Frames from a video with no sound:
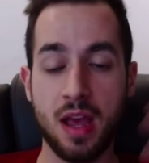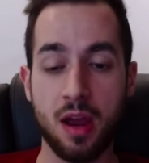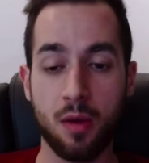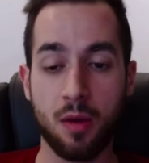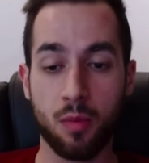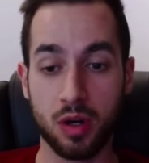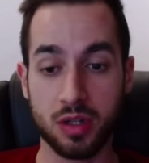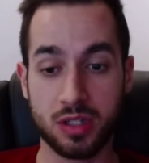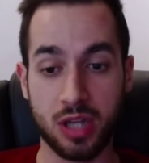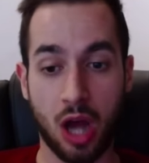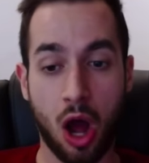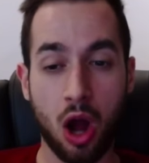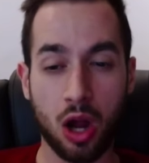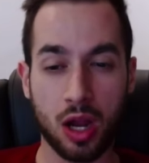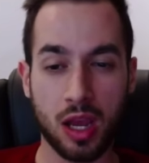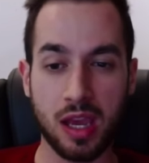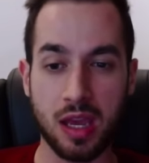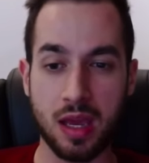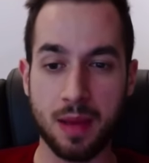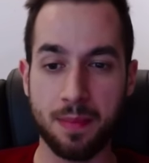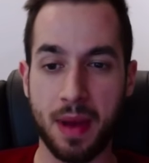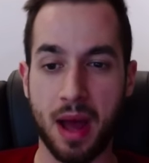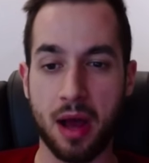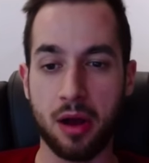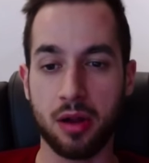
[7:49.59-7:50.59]
We're talking
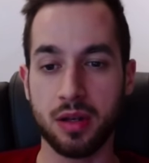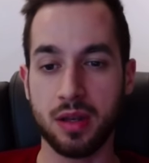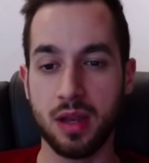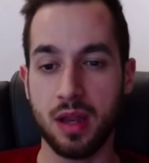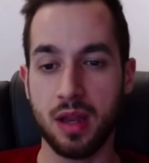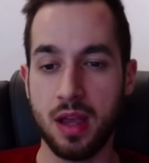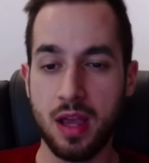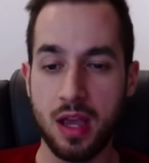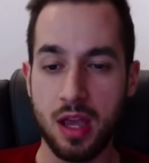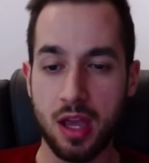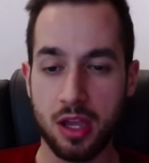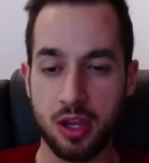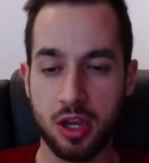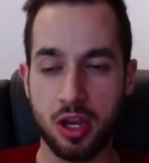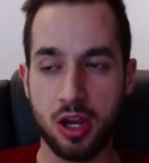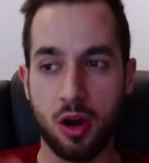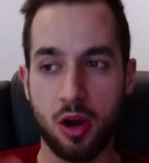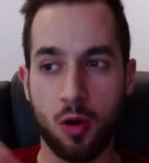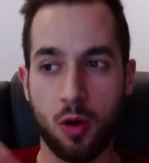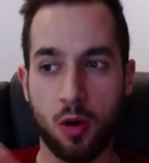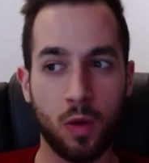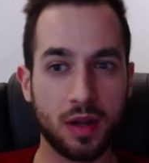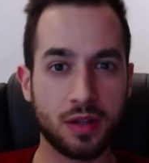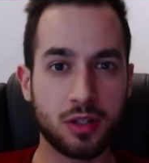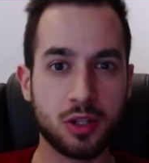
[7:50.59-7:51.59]
about,
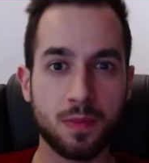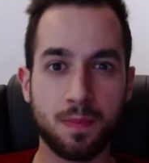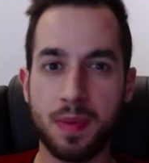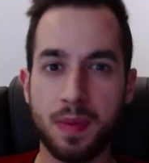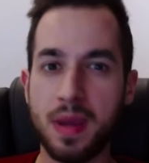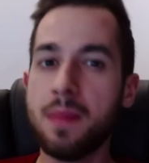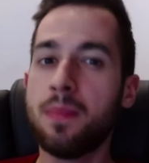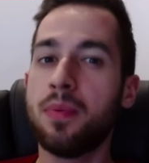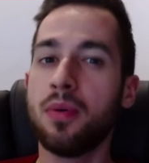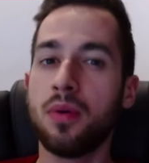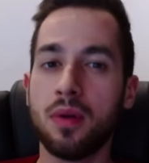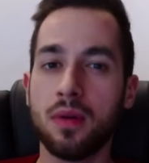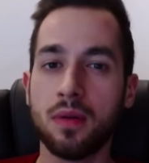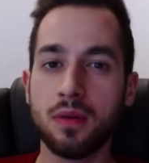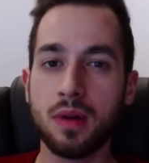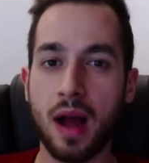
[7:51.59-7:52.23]
what do people